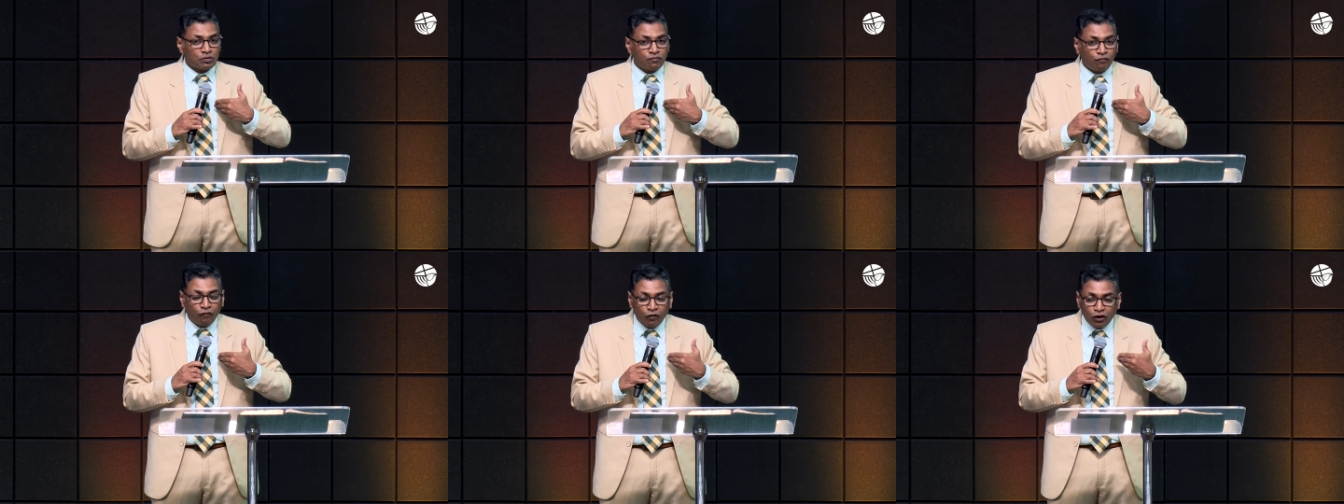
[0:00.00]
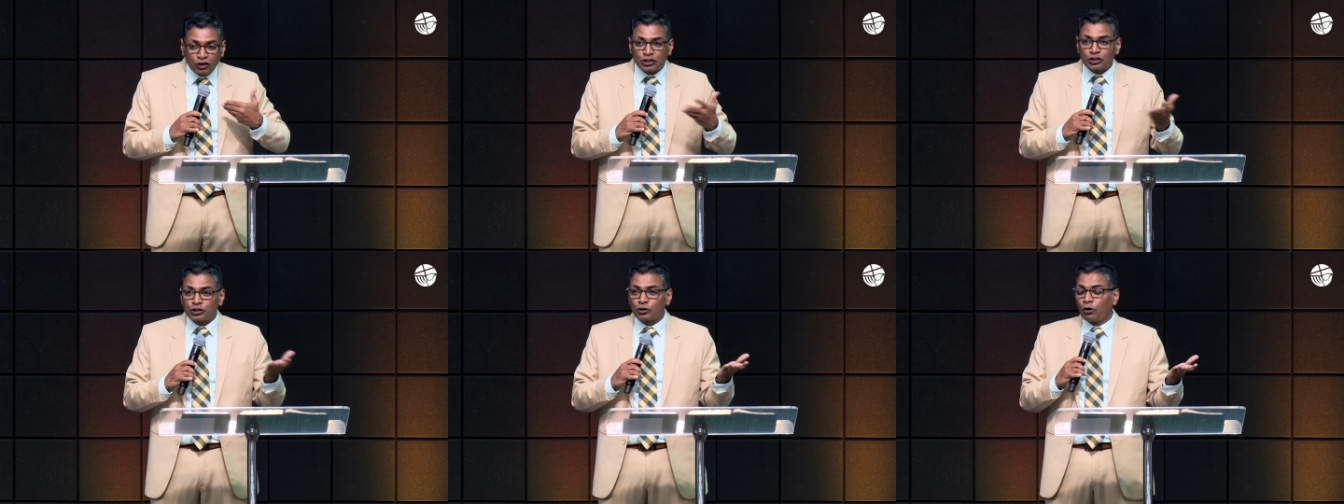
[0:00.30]

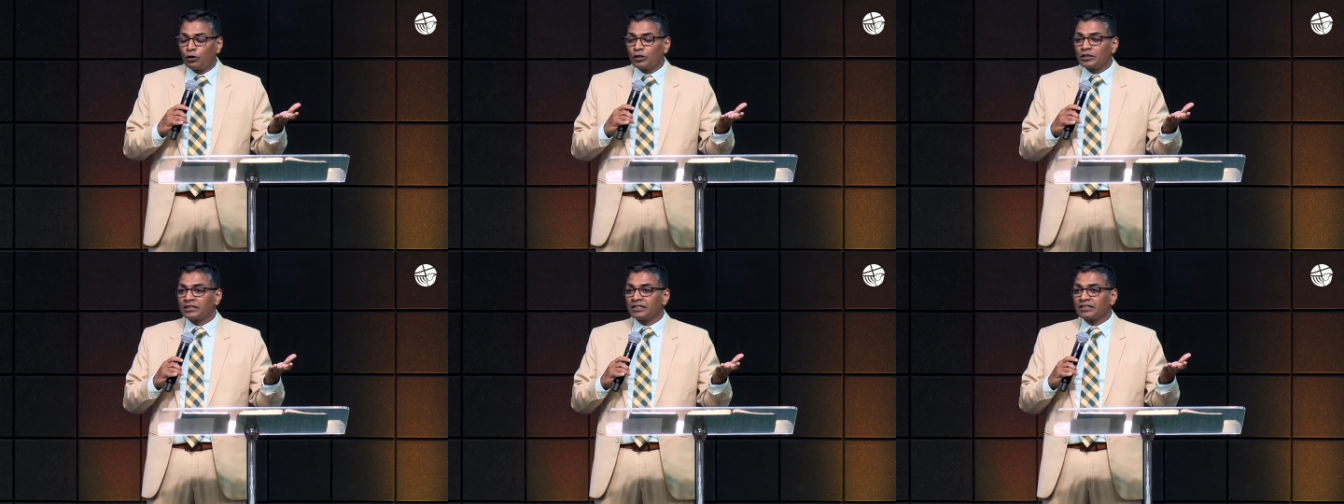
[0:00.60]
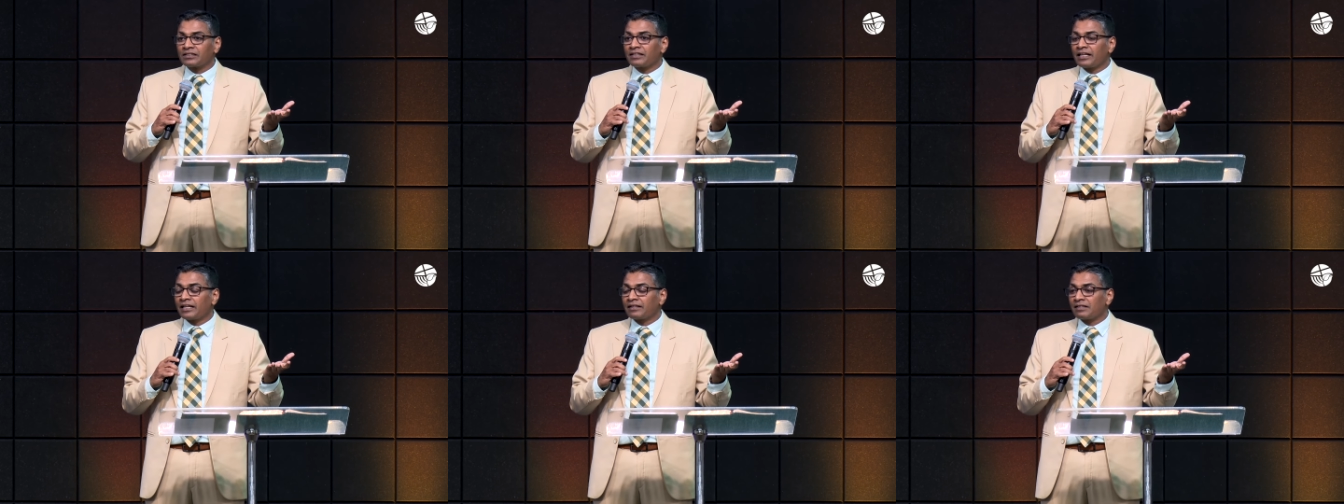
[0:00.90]
foot
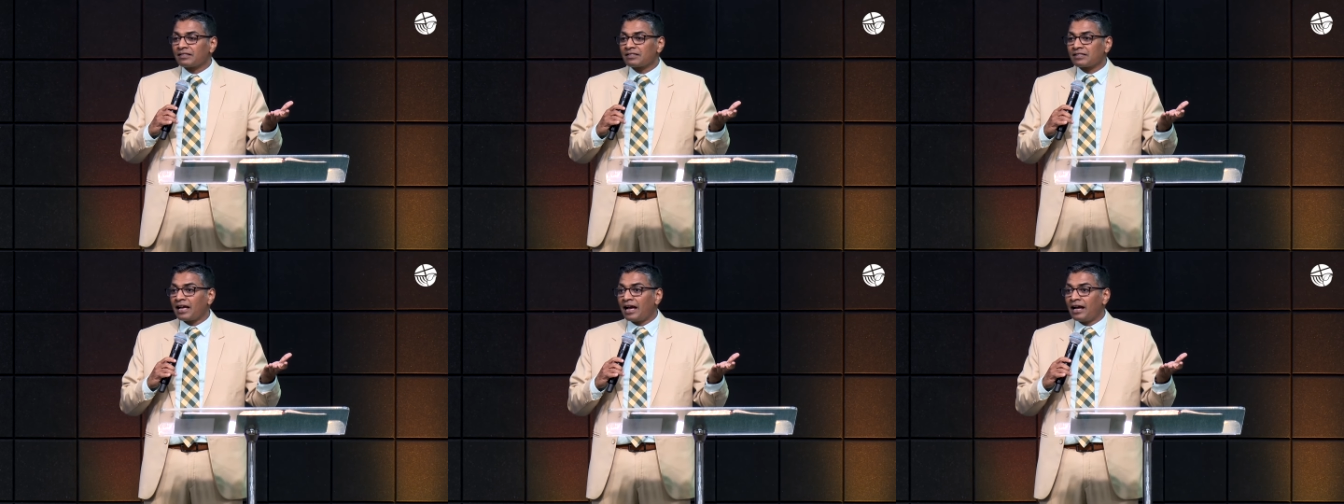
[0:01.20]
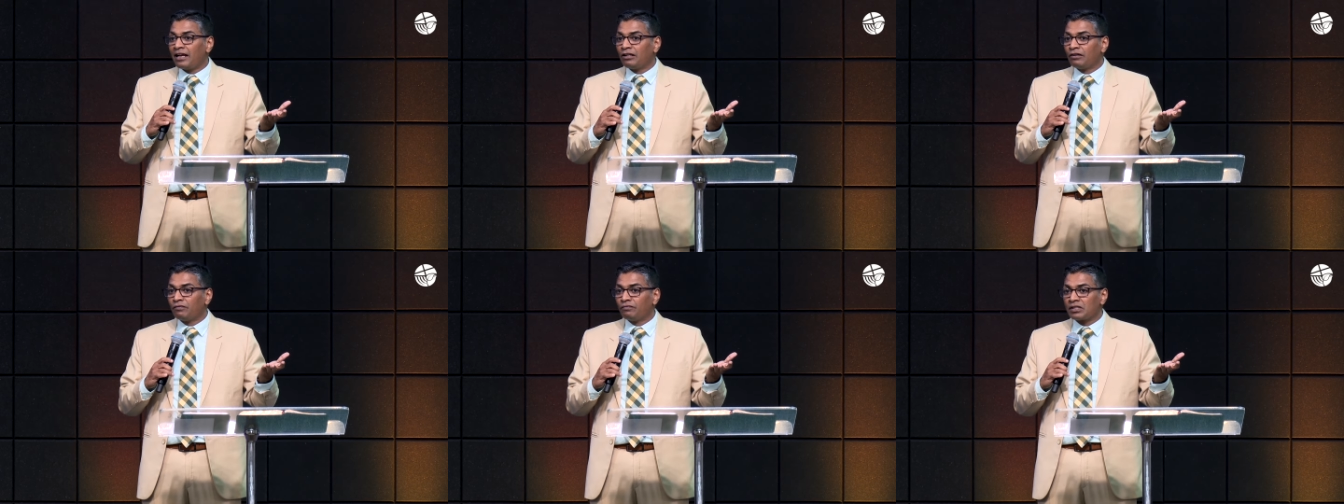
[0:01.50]
soldiers like the
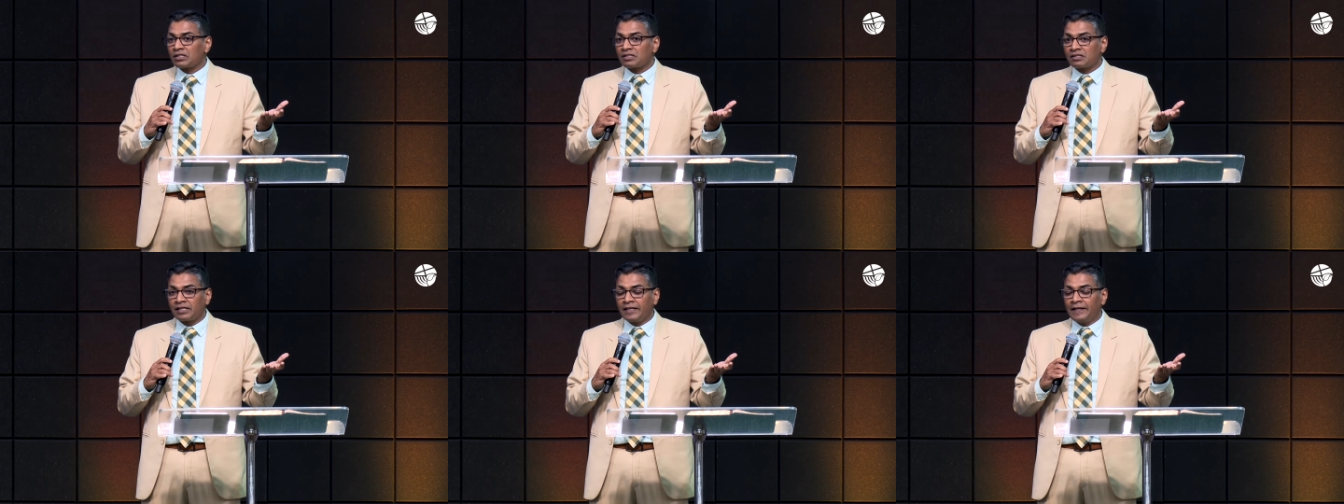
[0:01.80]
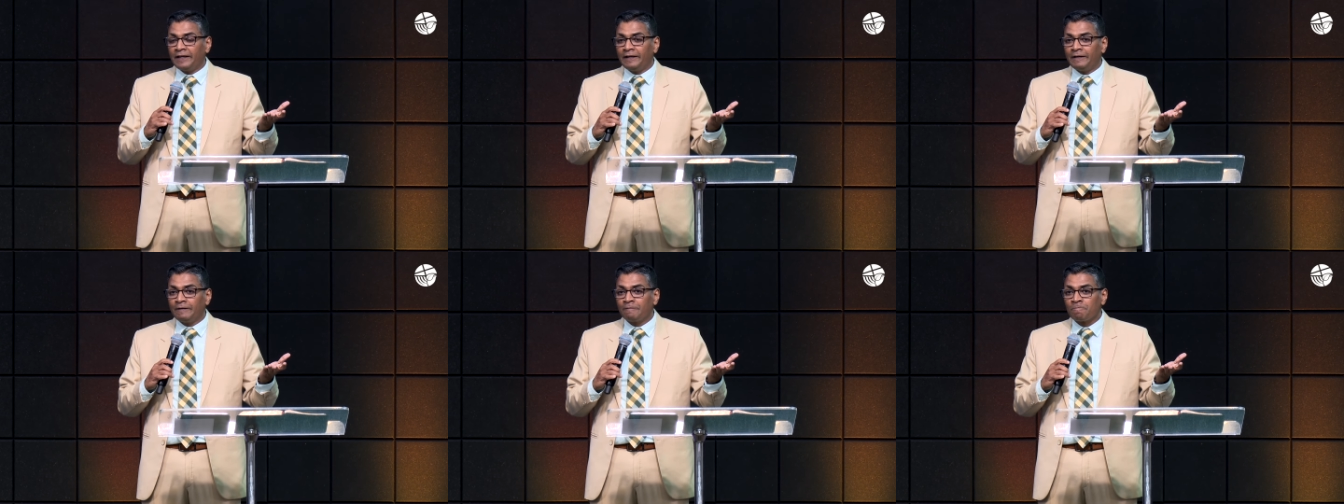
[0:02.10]
sand of the
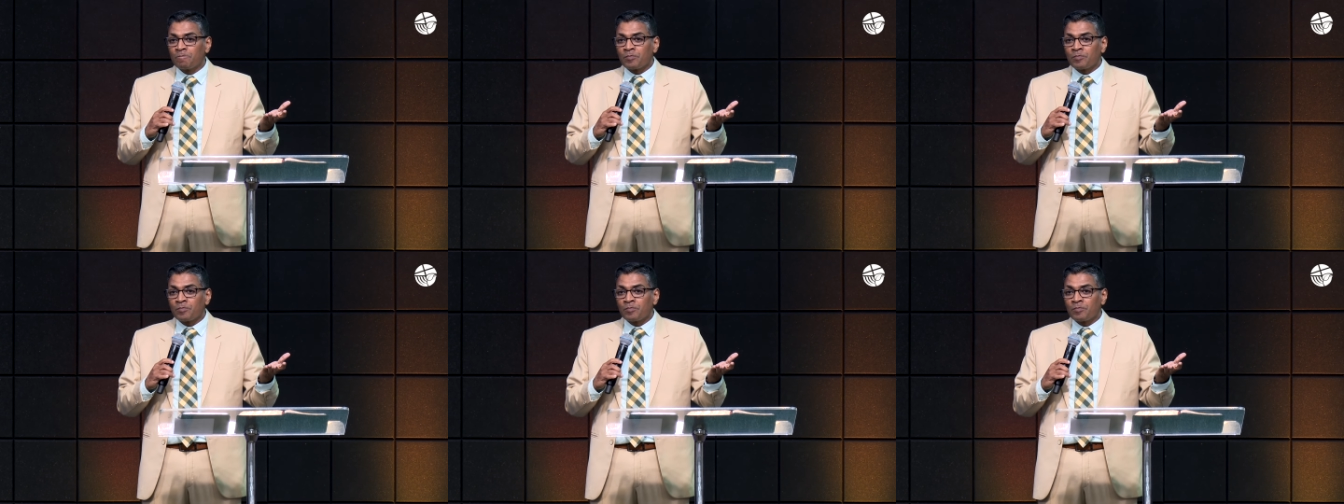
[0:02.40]
sea.